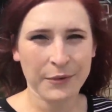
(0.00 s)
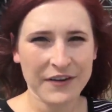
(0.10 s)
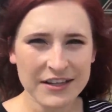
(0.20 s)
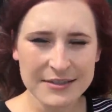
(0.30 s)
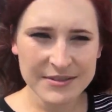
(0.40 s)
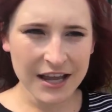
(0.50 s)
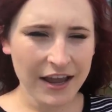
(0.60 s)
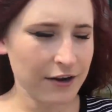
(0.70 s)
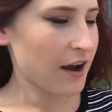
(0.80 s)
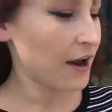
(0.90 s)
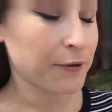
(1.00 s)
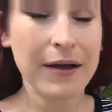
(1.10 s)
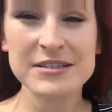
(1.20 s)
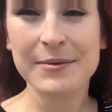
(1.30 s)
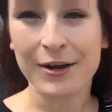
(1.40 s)
We got some cider. I
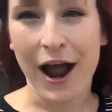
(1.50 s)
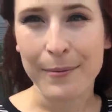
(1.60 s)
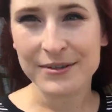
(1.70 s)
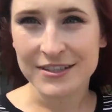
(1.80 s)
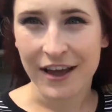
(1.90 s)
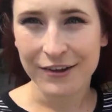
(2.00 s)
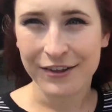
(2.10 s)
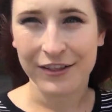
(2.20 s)
grabbed some of their apple cider,